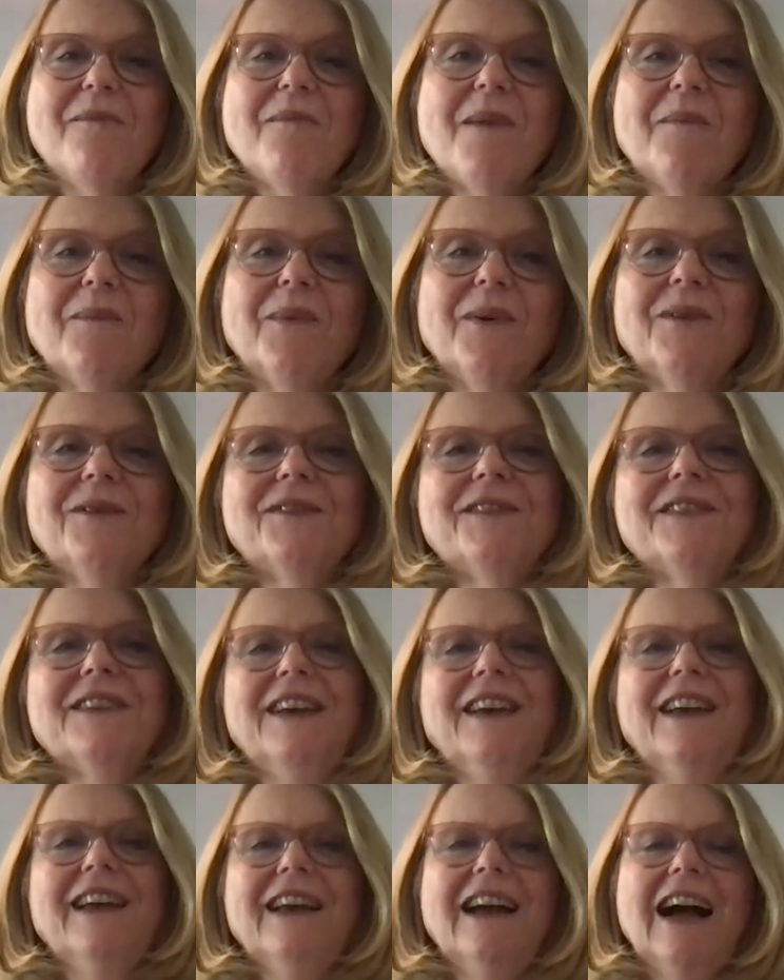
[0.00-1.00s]
members.
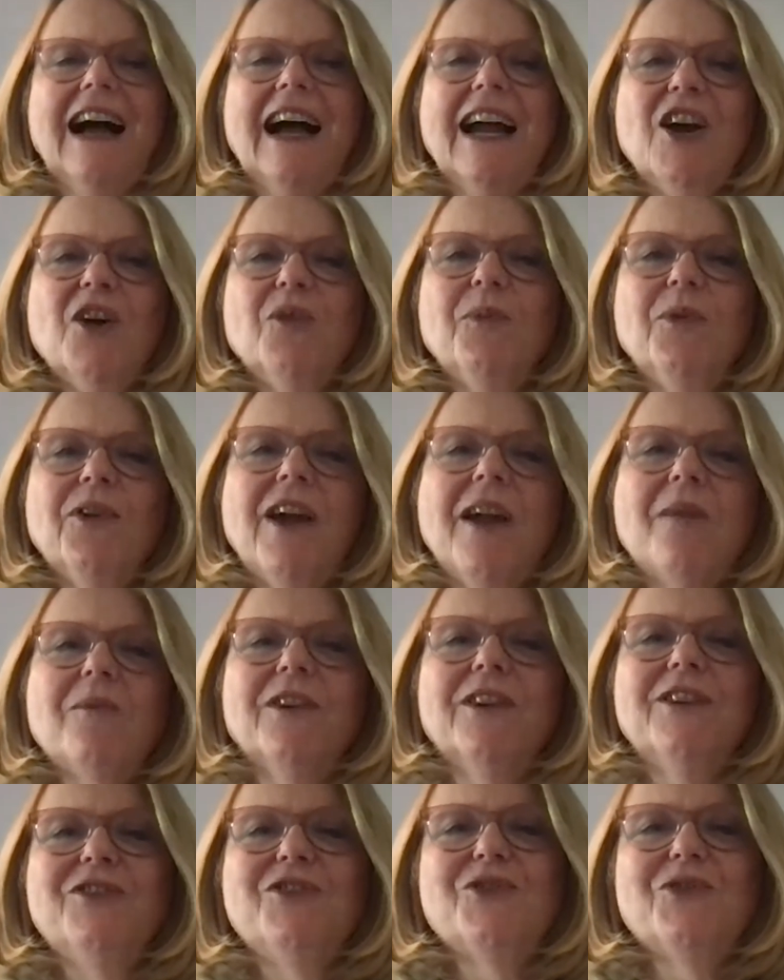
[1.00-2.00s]
I hope you're able
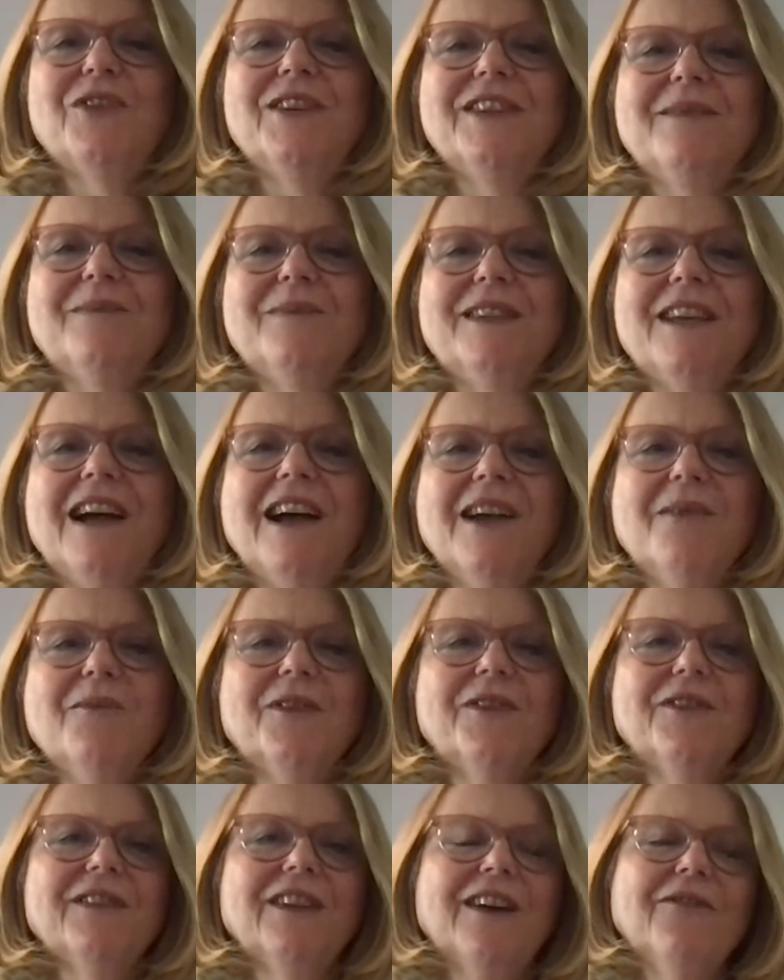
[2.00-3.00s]
to enjoy some time
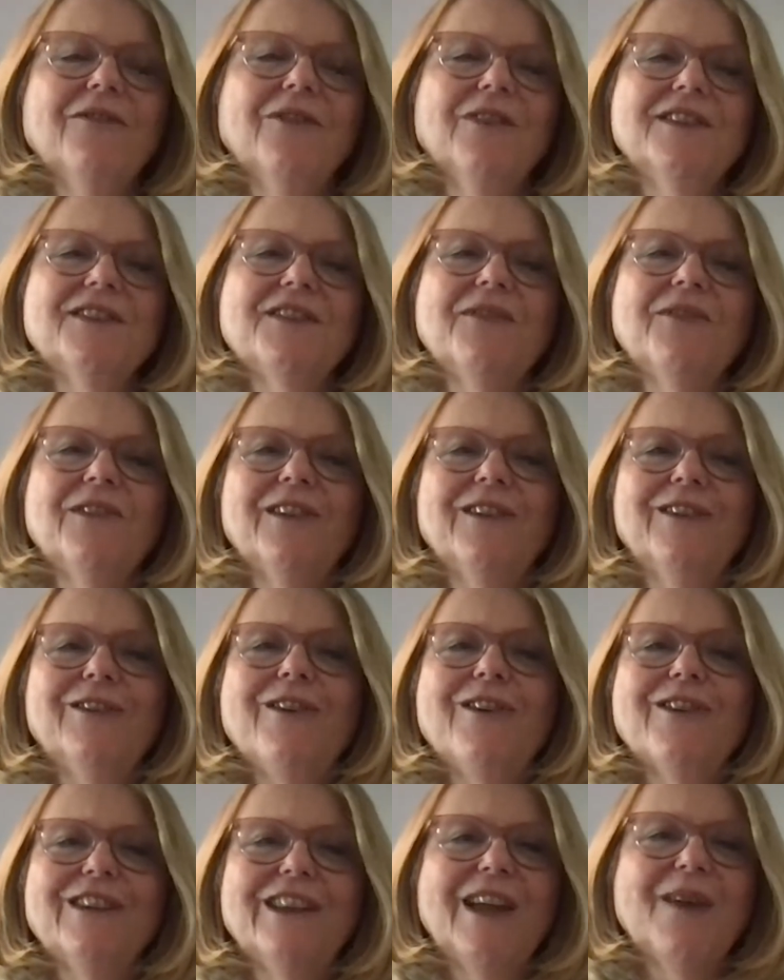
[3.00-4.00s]
with your loved ones over the
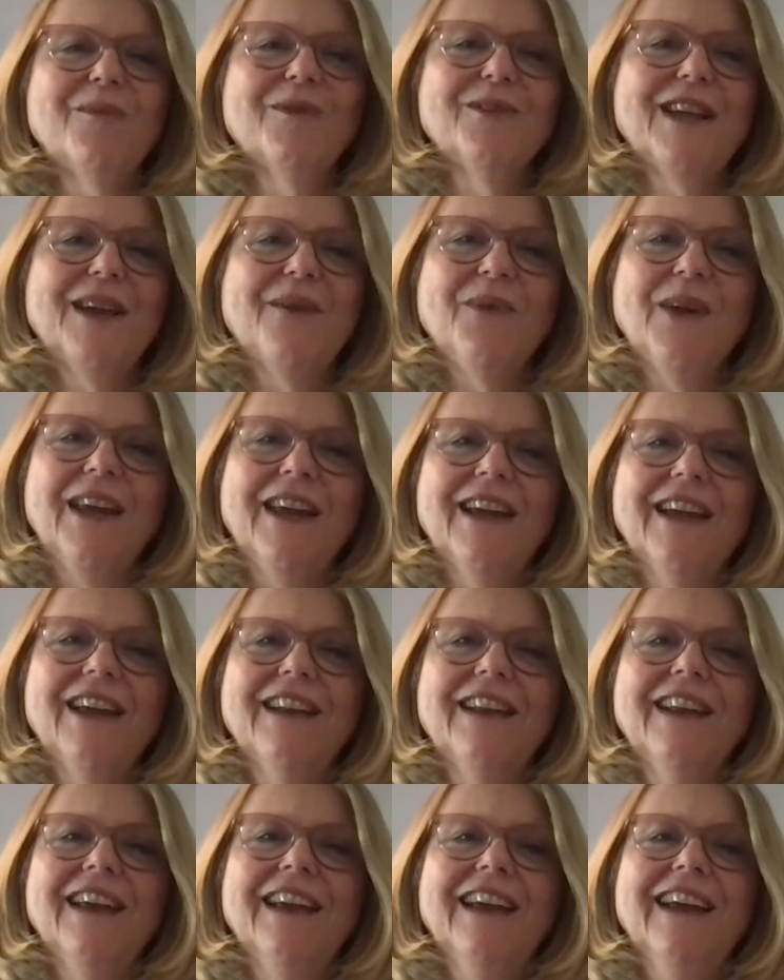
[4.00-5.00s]
long Labor Day
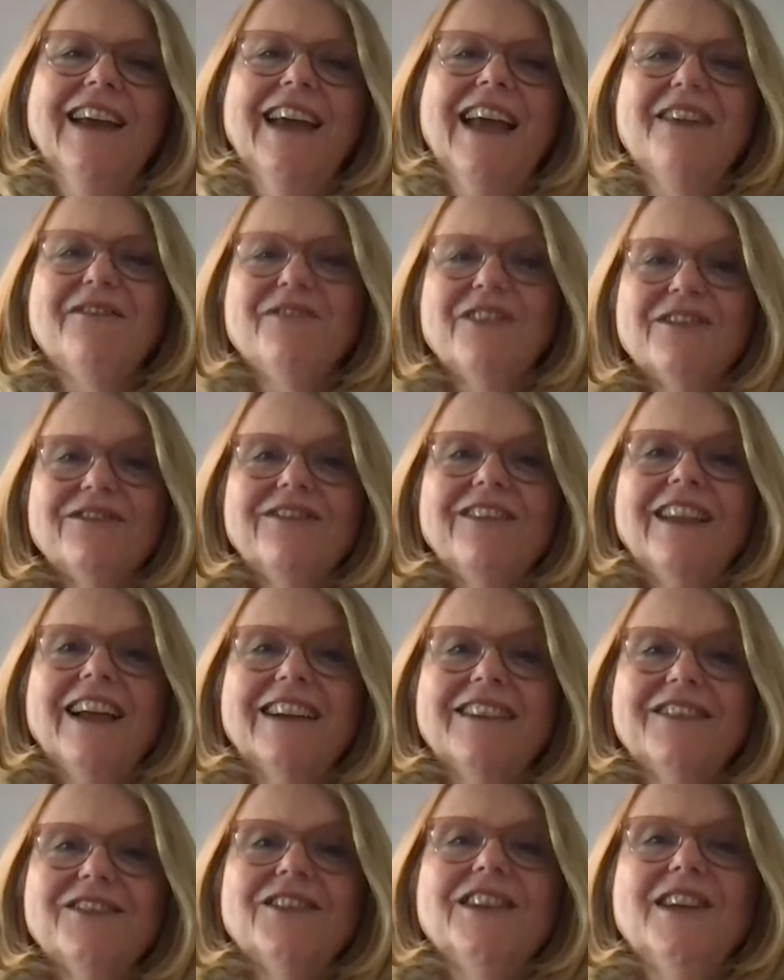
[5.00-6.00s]
weekend and
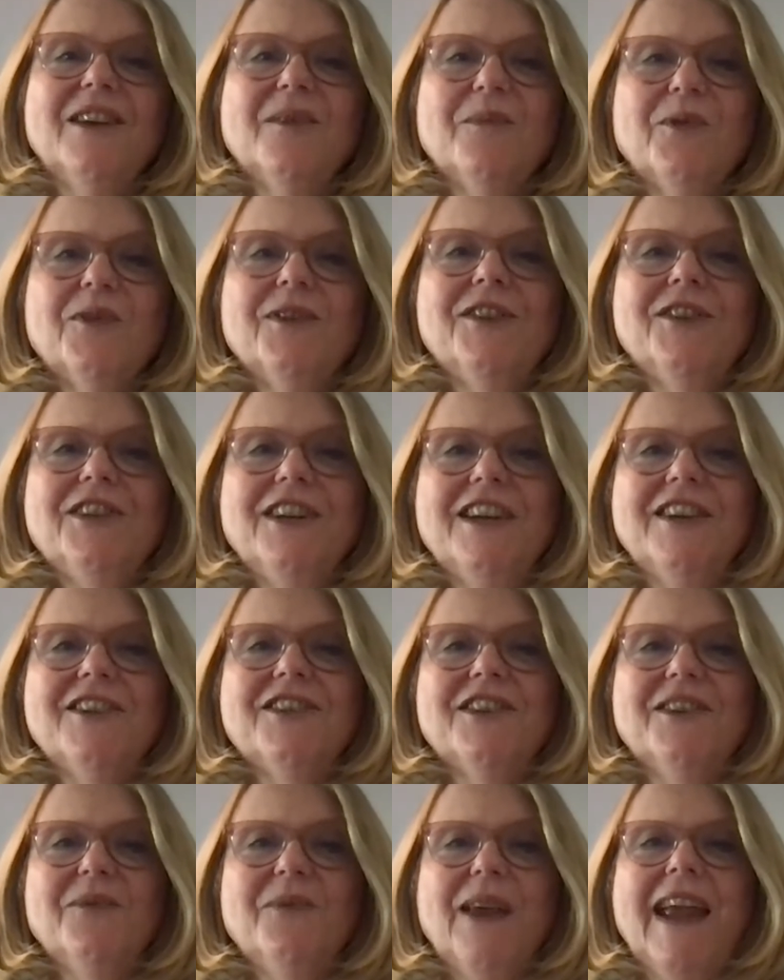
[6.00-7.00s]
reflect on the
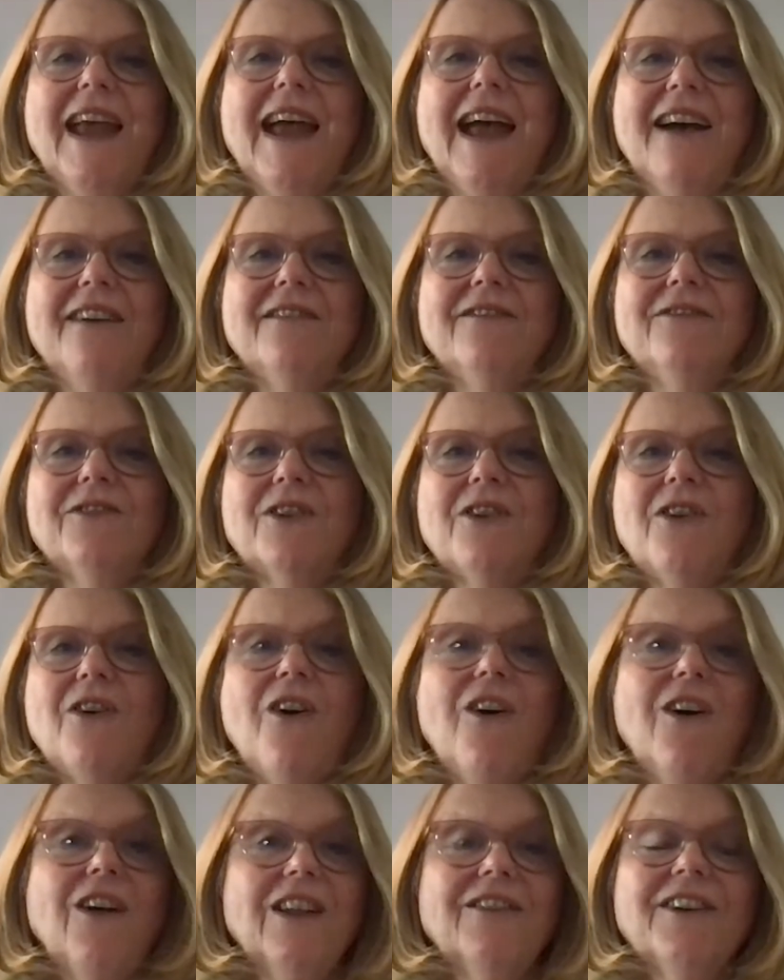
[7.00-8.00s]
appreciation we have for
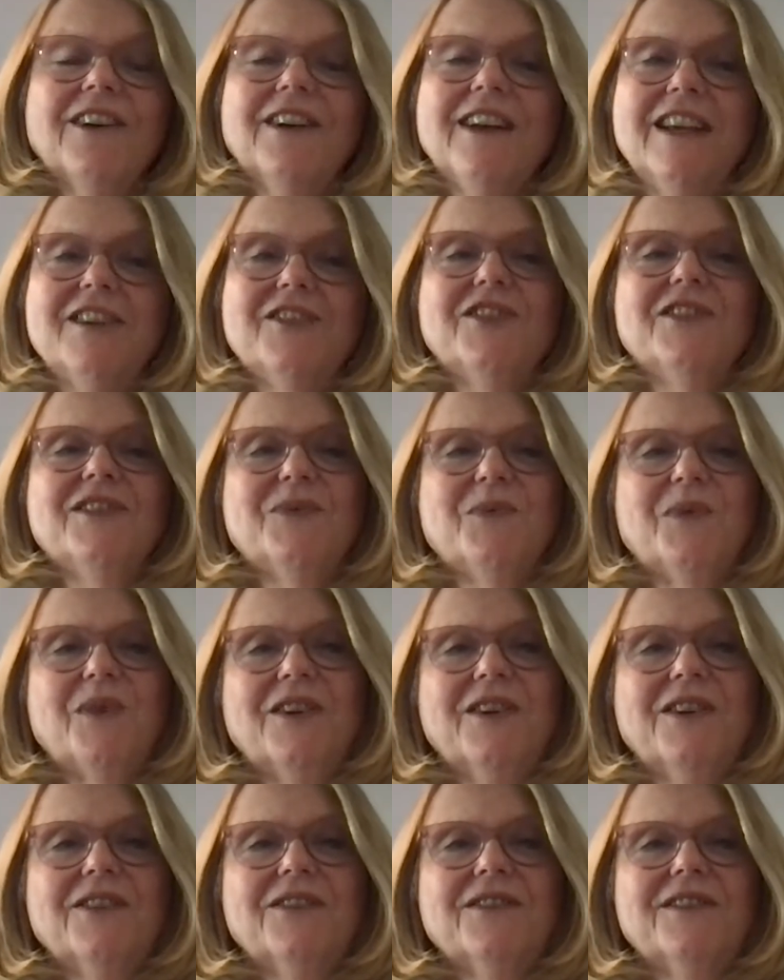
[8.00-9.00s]
all of our nation's
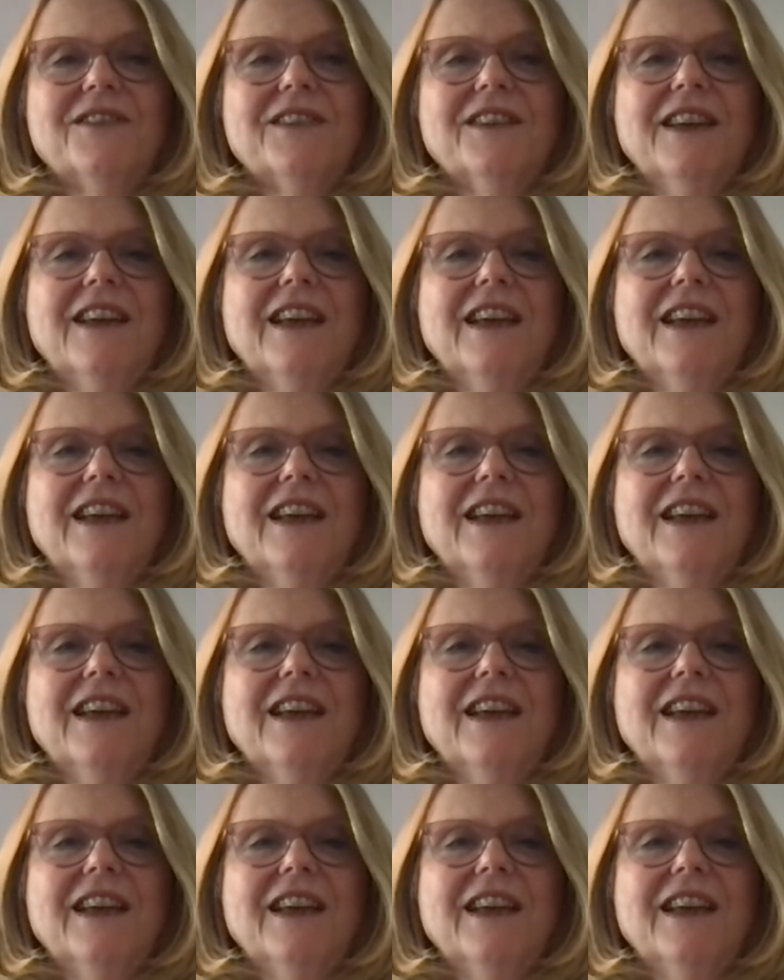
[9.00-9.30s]
workers.